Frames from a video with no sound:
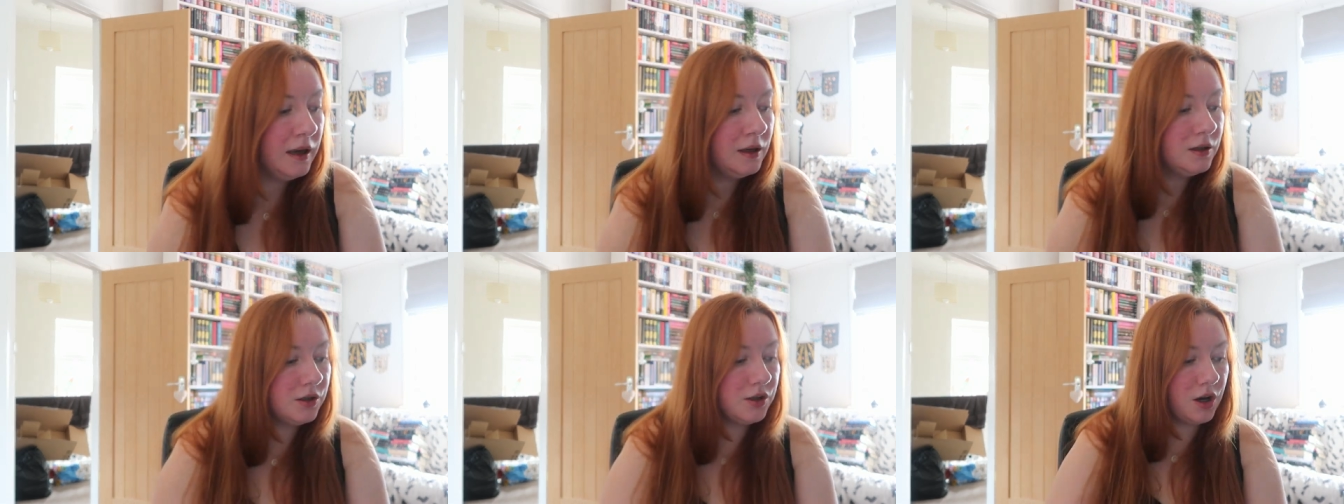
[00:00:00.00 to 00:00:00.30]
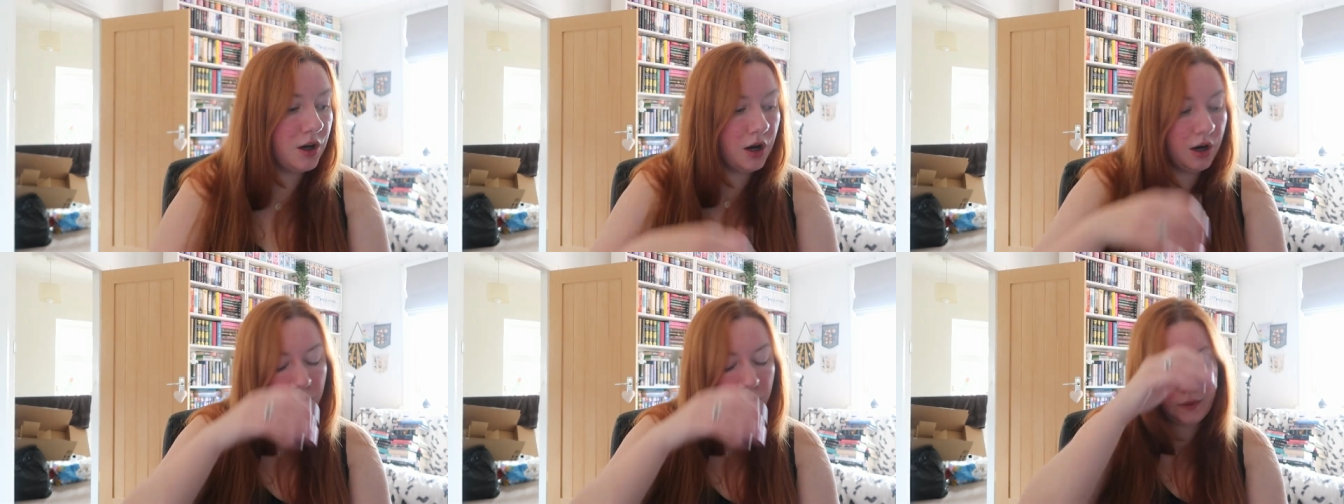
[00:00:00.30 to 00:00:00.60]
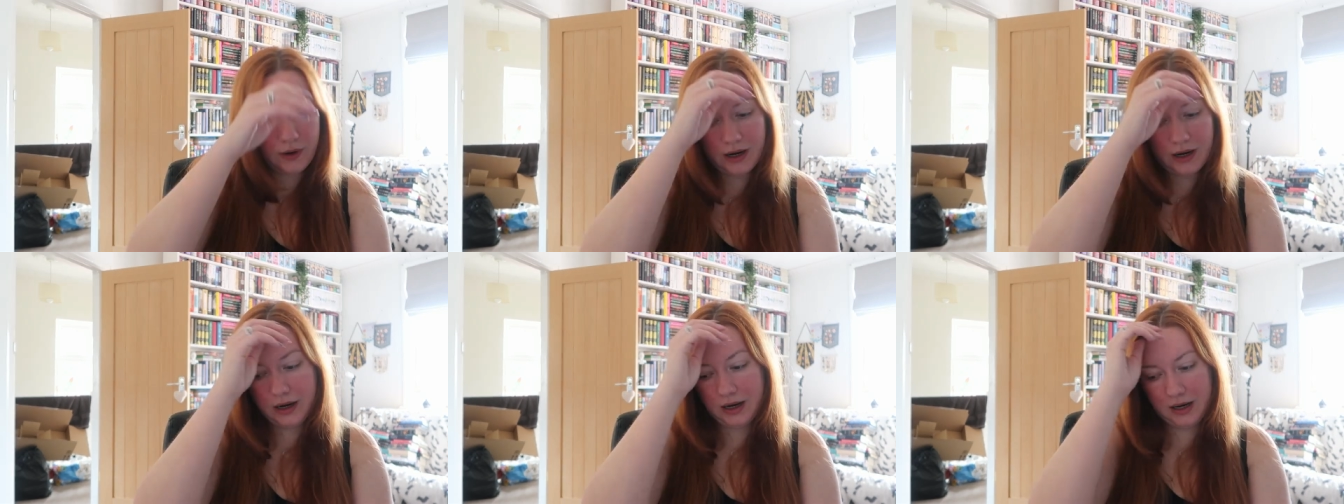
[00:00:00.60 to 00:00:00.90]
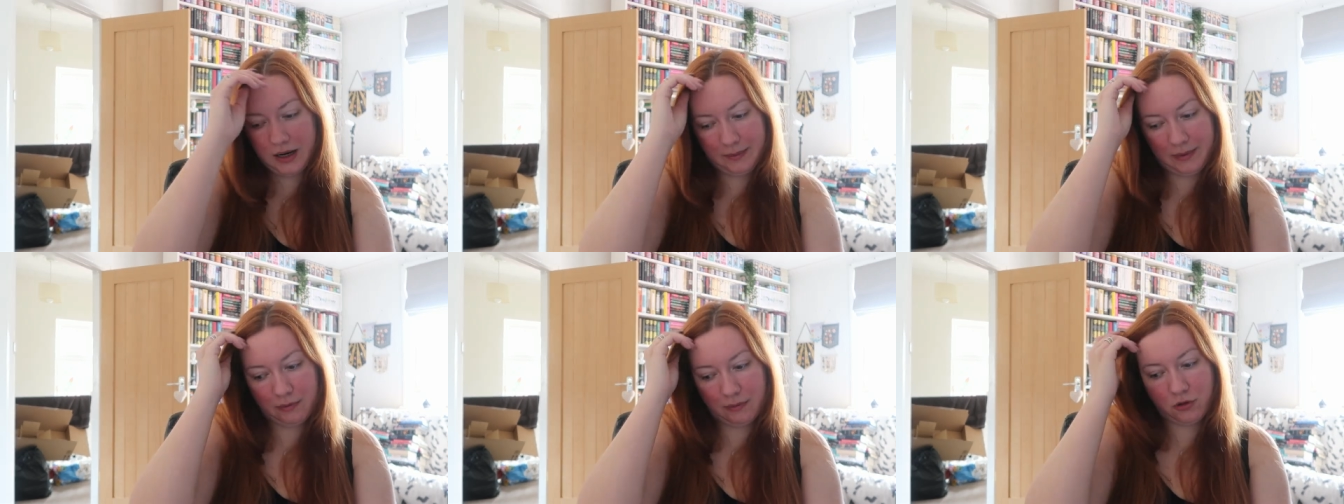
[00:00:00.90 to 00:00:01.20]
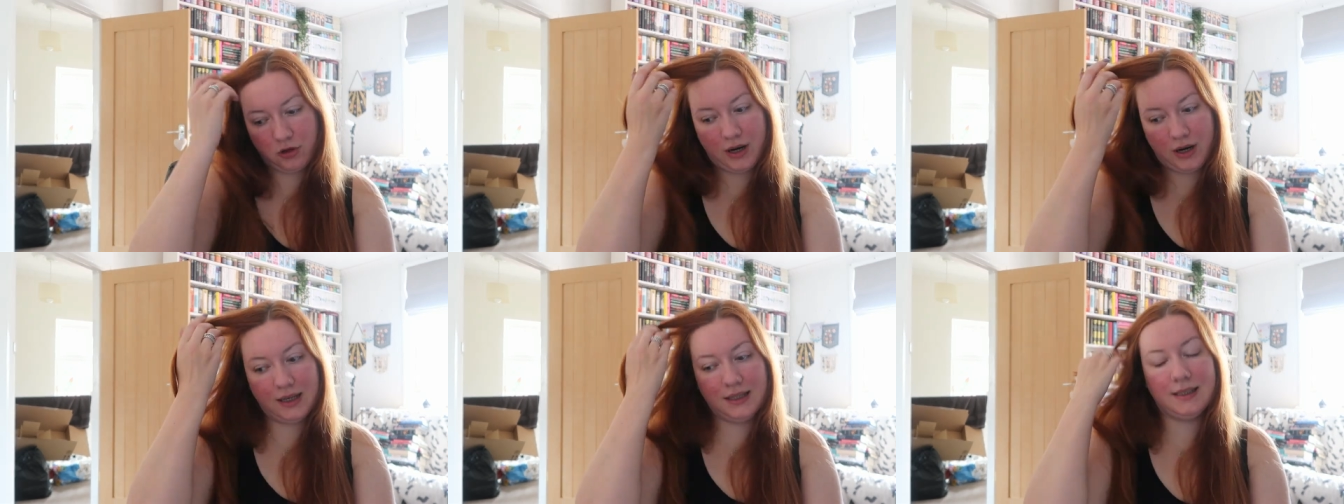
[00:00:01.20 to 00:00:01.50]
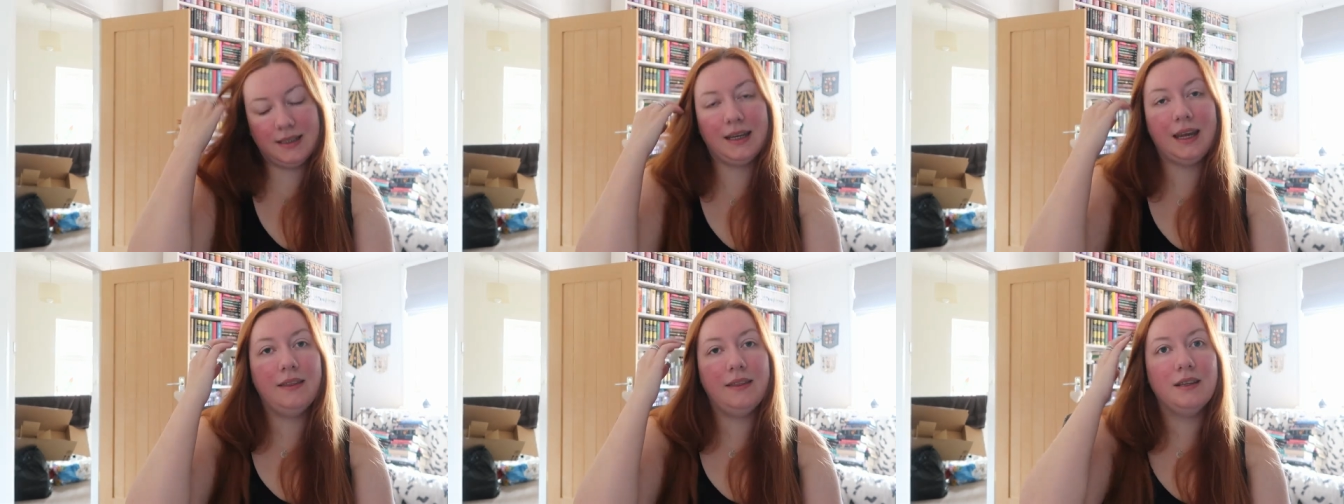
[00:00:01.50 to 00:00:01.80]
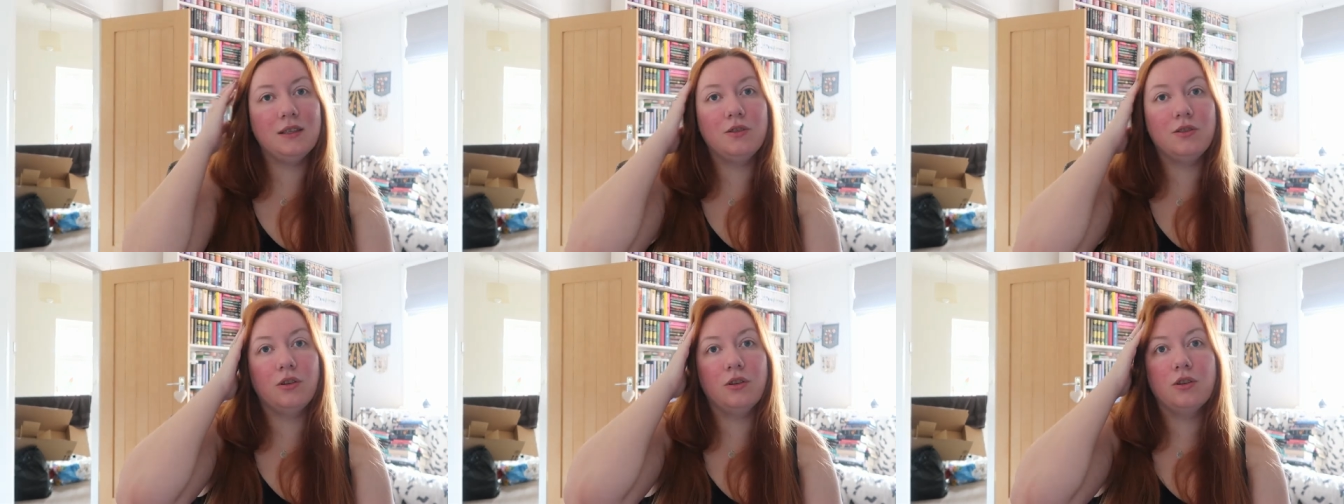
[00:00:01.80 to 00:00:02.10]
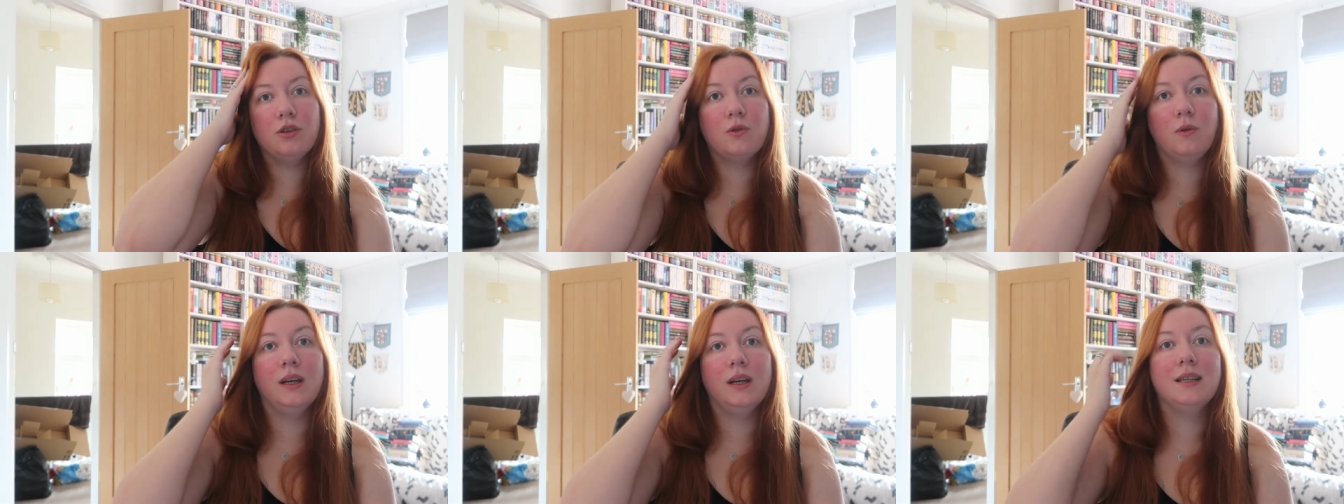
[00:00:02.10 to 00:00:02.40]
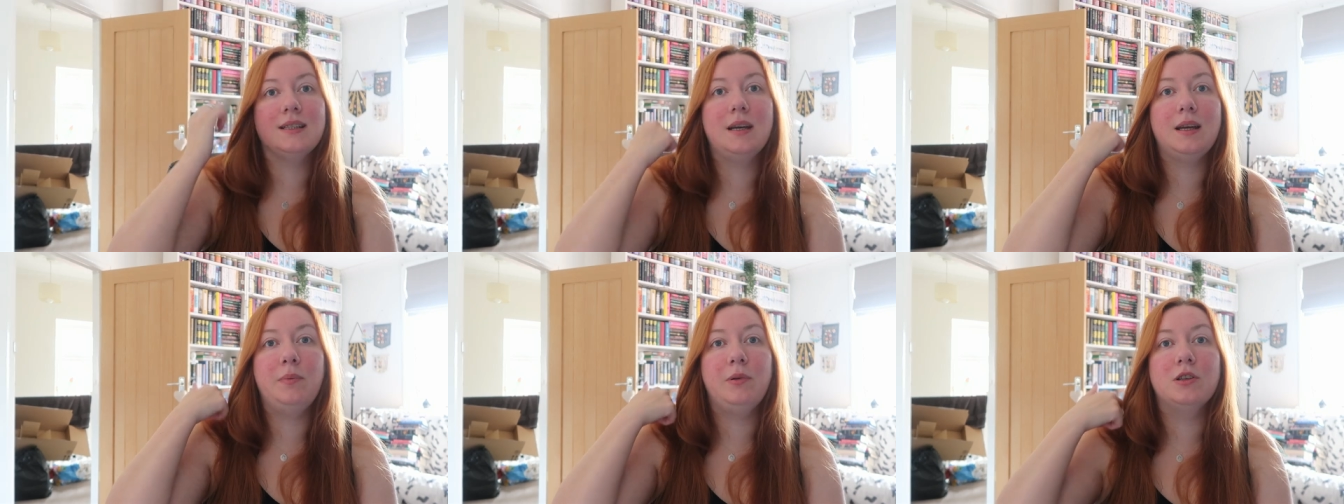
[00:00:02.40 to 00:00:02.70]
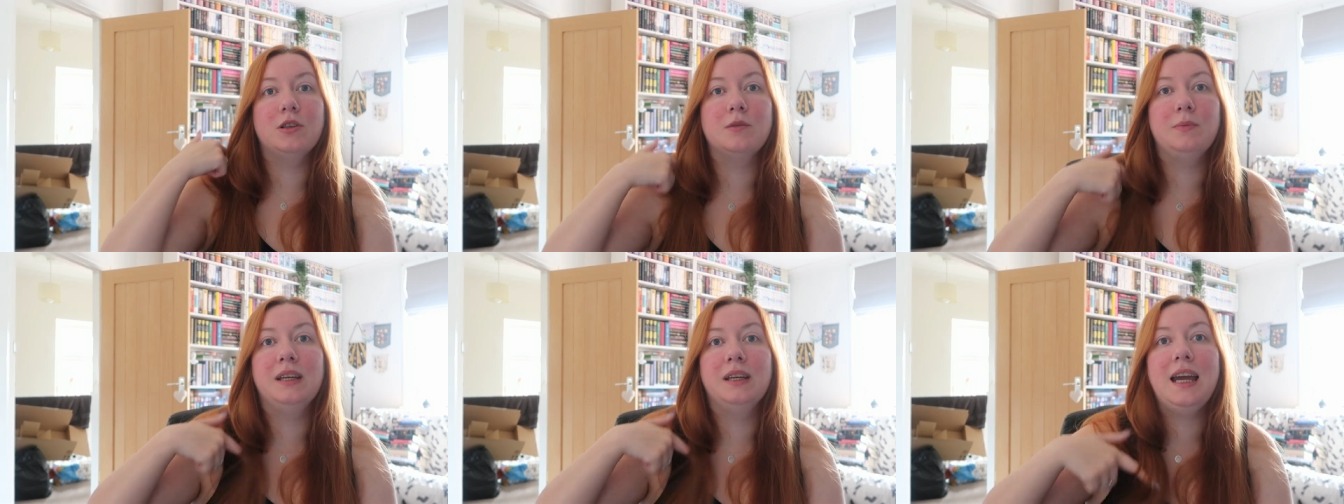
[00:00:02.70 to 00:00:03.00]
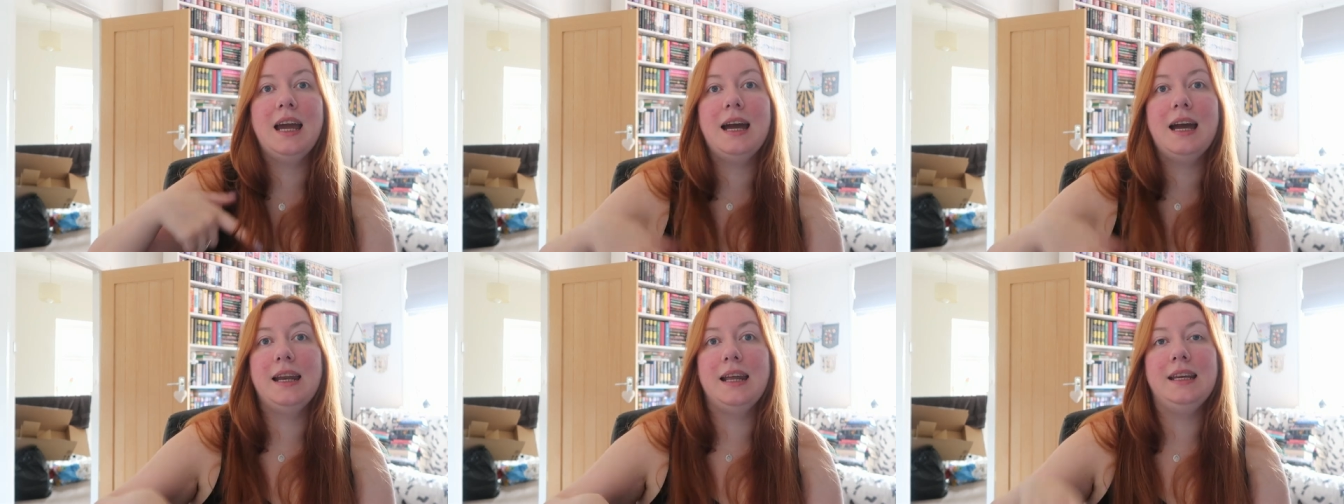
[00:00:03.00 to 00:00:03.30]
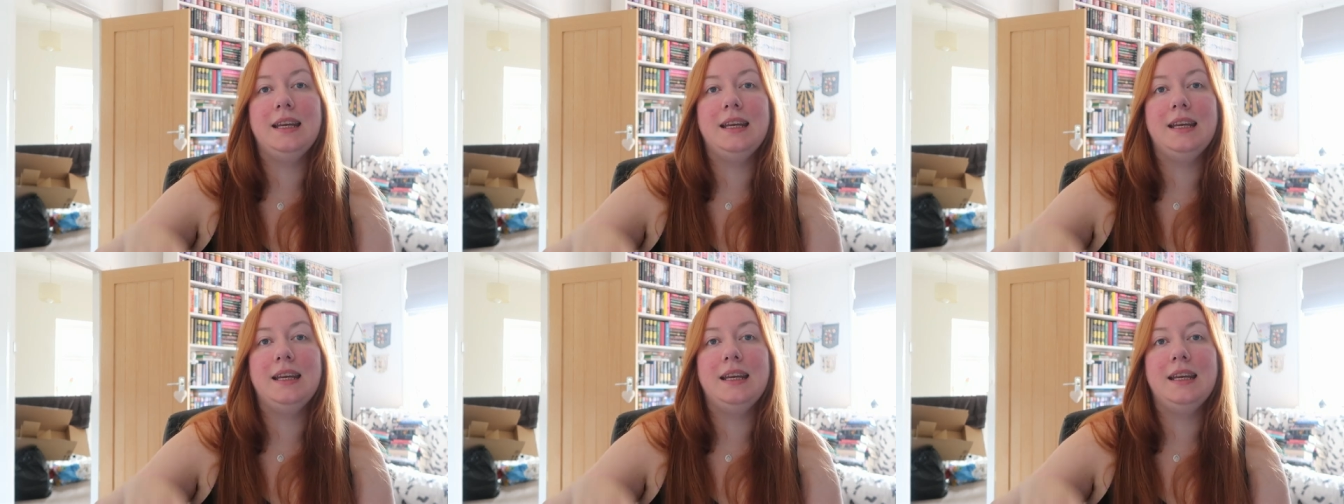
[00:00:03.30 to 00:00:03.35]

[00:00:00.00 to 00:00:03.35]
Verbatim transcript: So um, I'm trying to get this done as quick as I possibly can.